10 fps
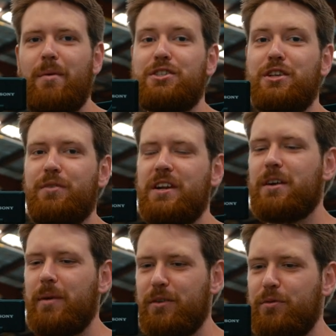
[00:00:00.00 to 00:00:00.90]
how much different you
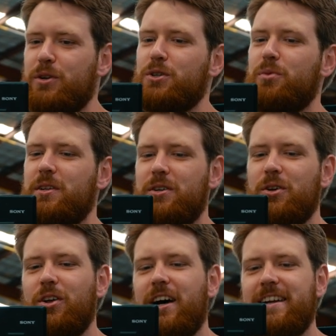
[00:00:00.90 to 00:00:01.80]
can make the footage look with
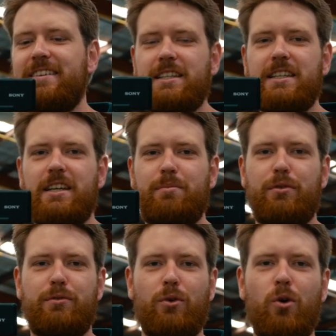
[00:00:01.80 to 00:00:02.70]
good lighting. As I said
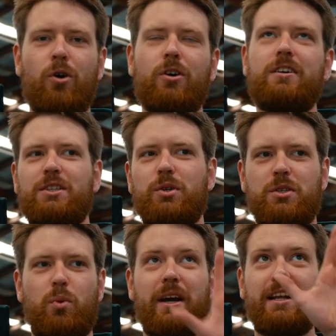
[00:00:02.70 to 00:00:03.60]
before, there's all
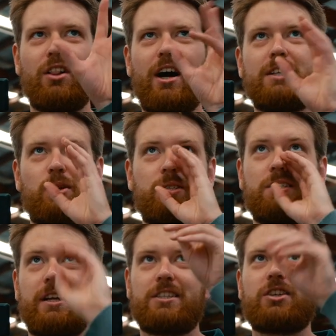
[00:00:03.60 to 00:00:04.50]
these weird light
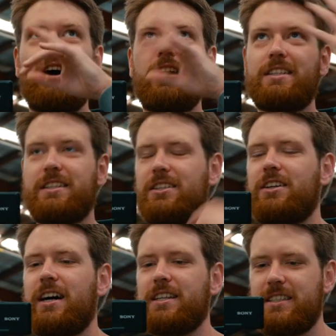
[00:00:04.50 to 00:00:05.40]
sources like the skylights and the
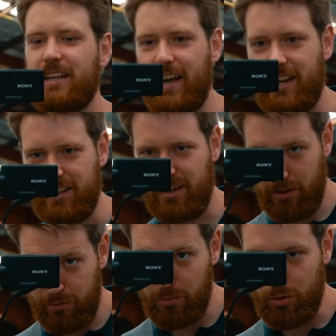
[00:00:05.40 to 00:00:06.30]
lights, and
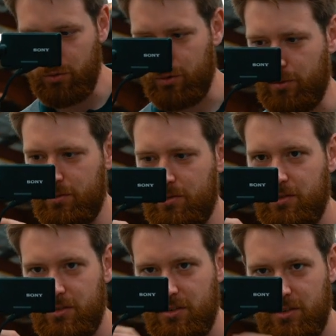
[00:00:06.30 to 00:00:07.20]
if you move,
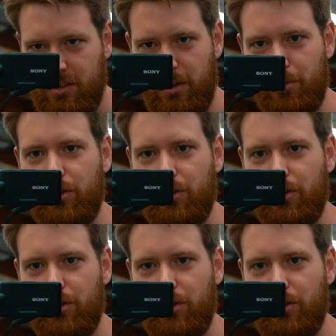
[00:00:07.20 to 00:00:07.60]
I'm